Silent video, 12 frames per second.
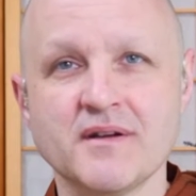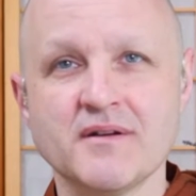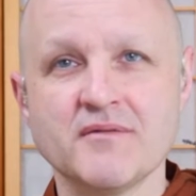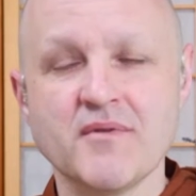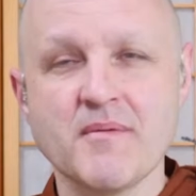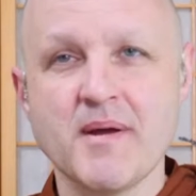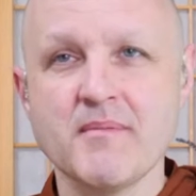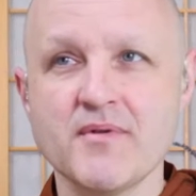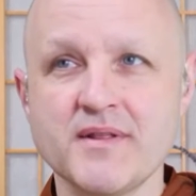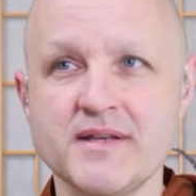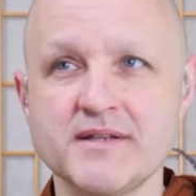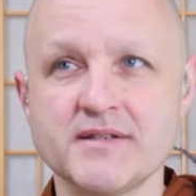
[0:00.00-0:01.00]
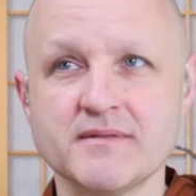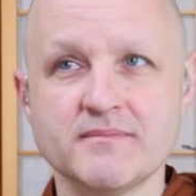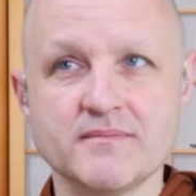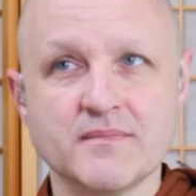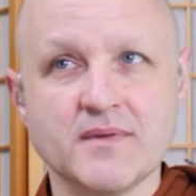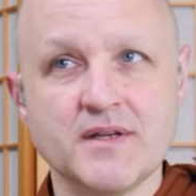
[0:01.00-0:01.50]
remember these,
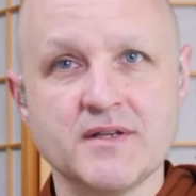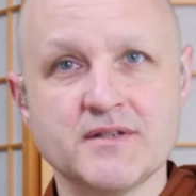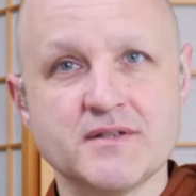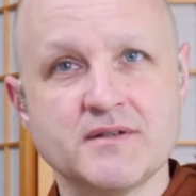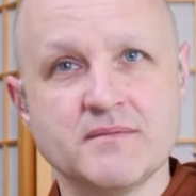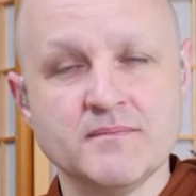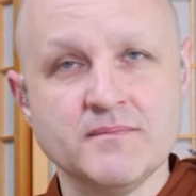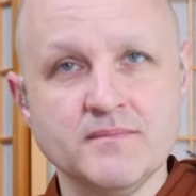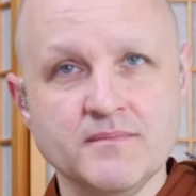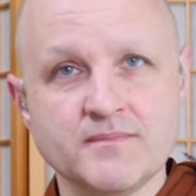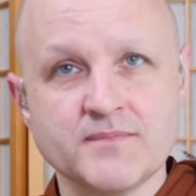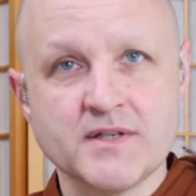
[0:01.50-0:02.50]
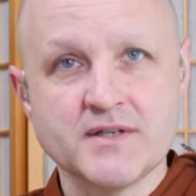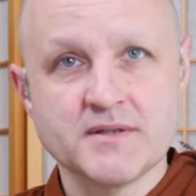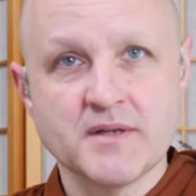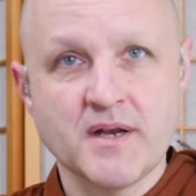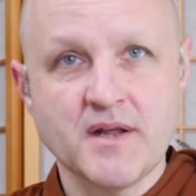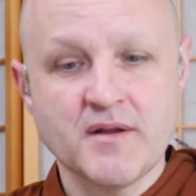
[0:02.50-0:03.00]
is to
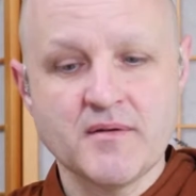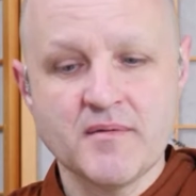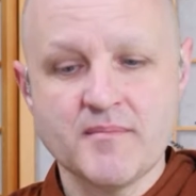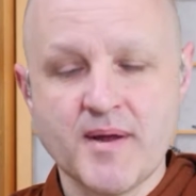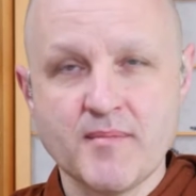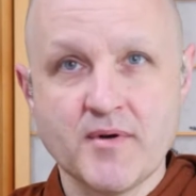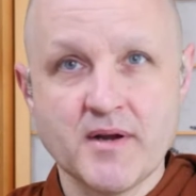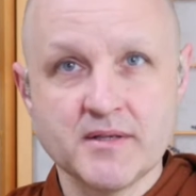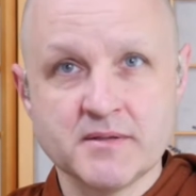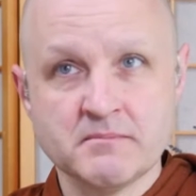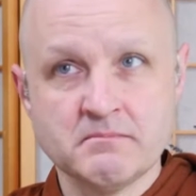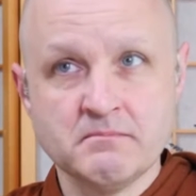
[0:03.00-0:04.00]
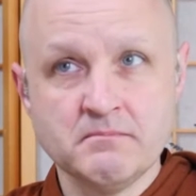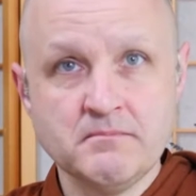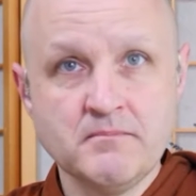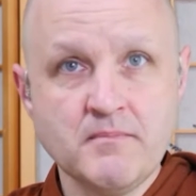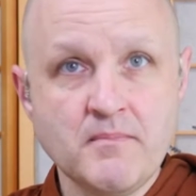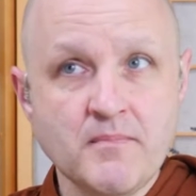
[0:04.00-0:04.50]
study and memorize
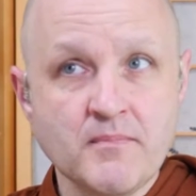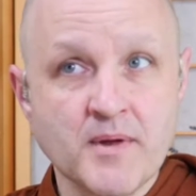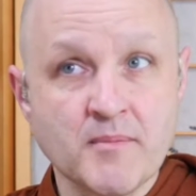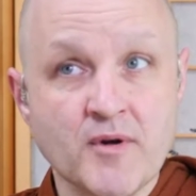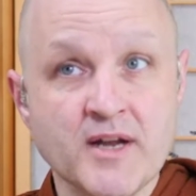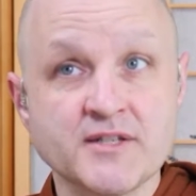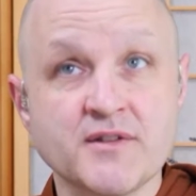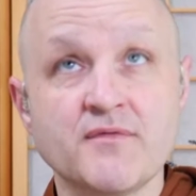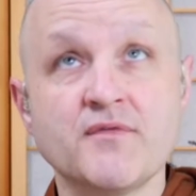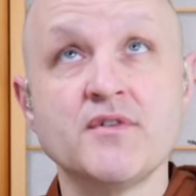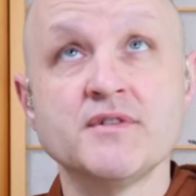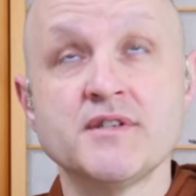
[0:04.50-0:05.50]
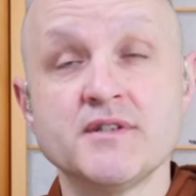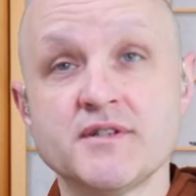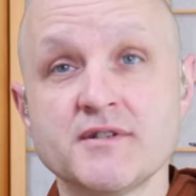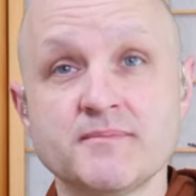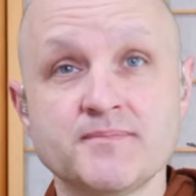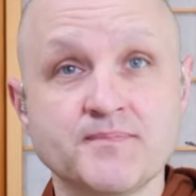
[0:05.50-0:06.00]
the
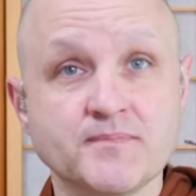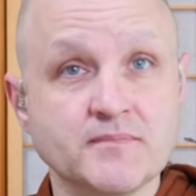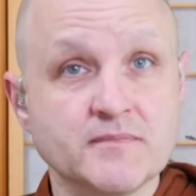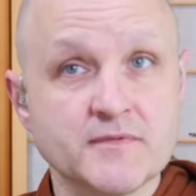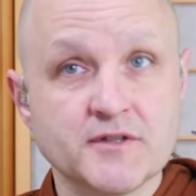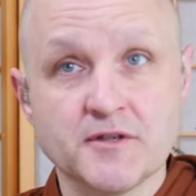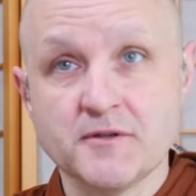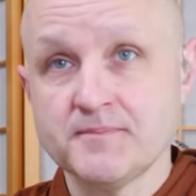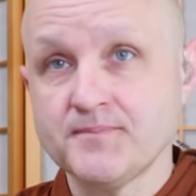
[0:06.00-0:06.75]
verses. So,